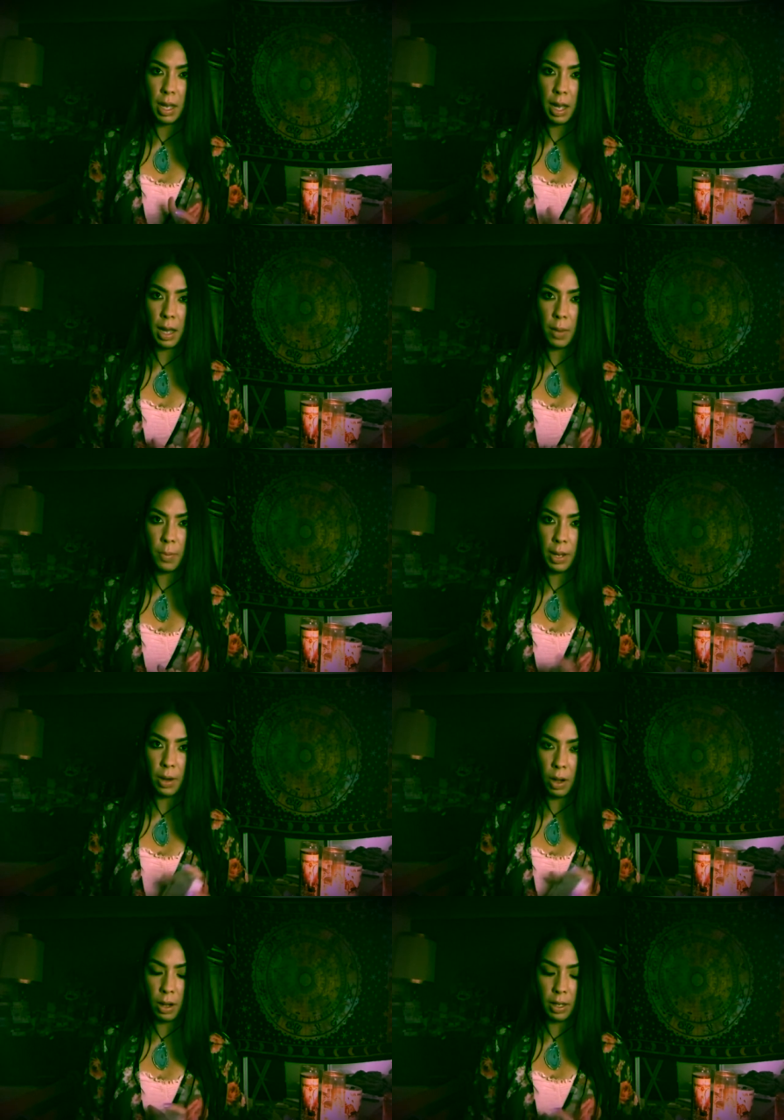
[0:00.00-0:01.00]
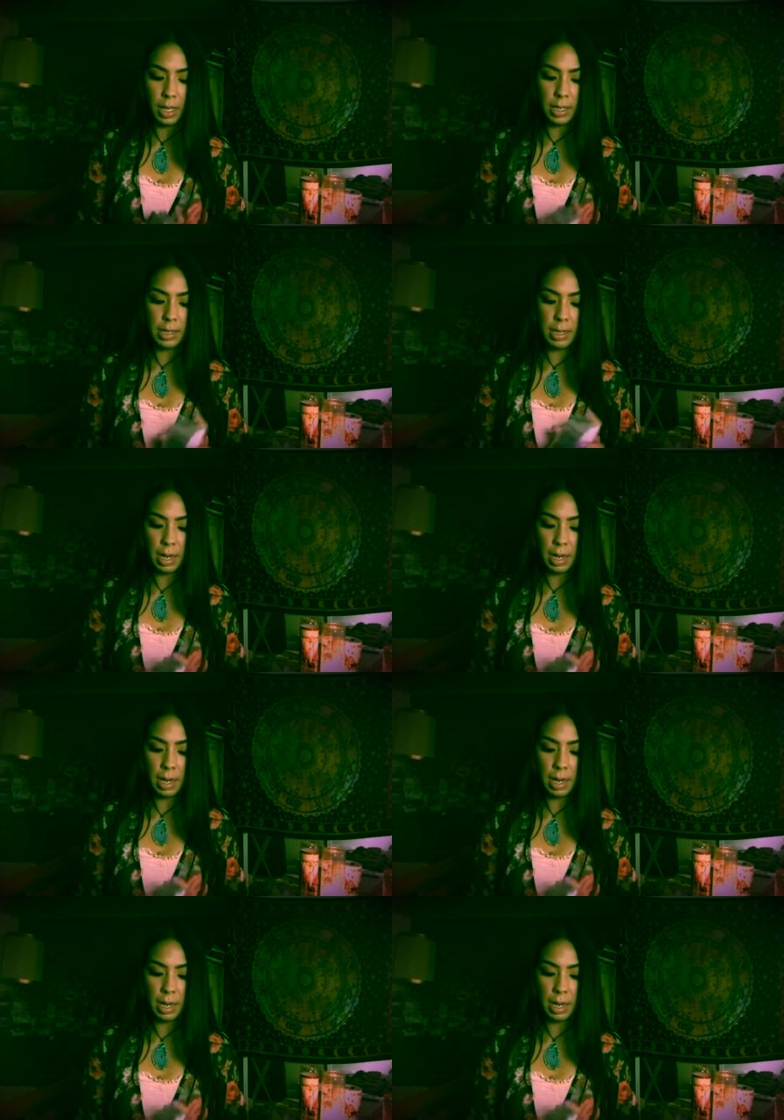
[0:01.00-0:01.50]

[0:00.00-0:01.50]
um, in August.